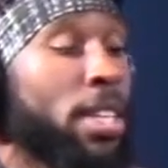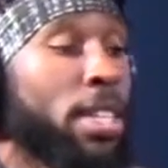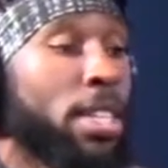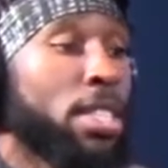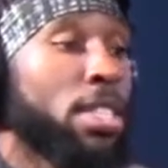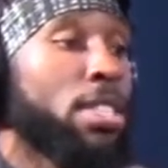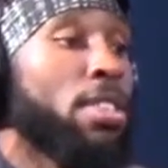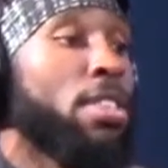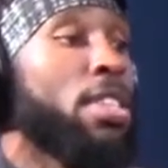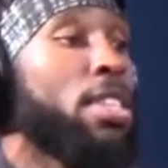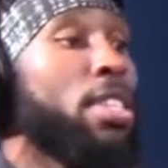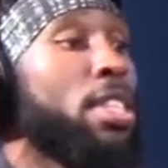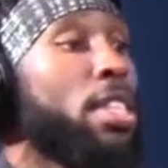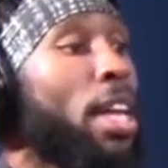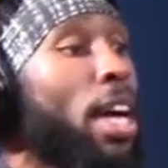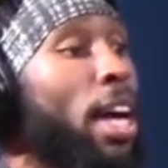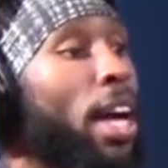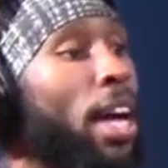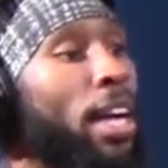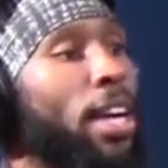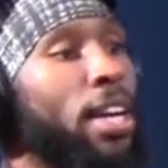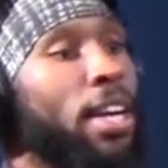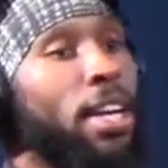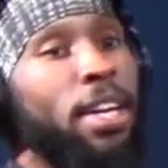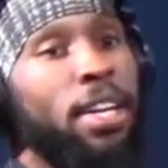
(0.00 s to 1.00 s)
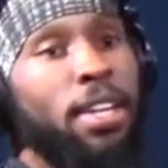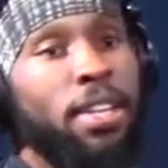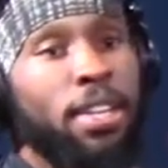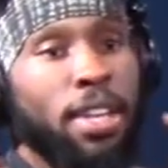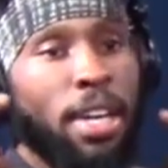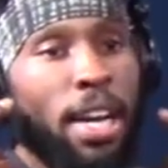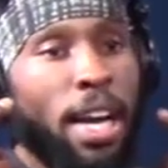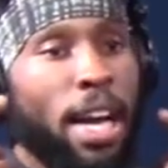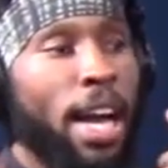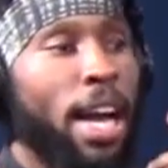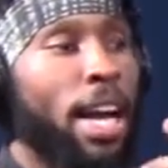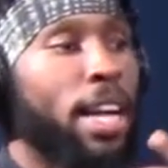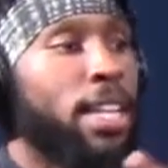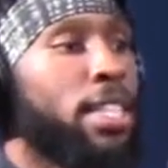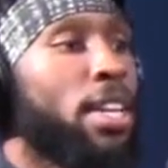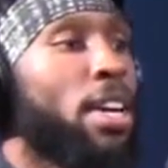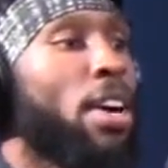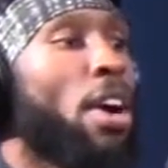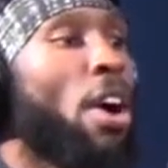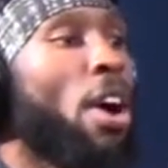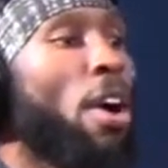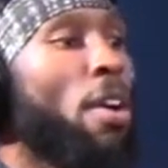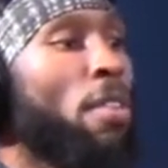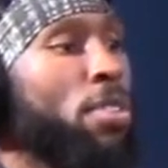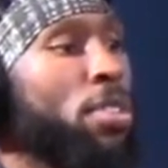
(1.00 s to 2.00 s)
So it's like, as an
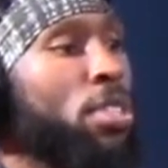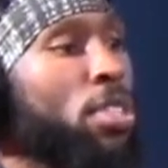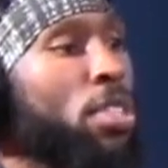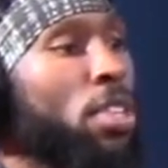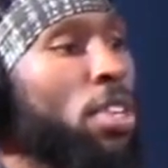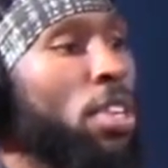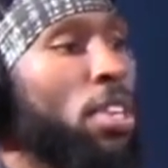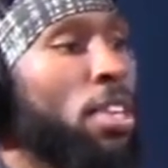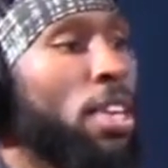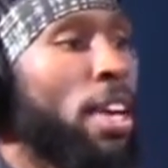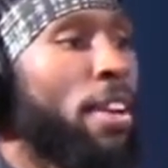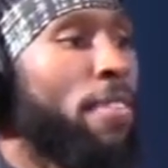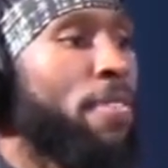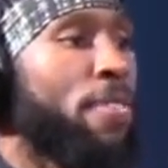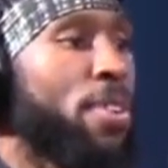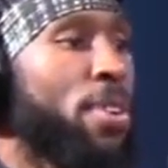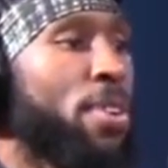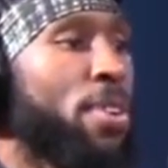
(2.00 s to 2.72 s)
officer, if you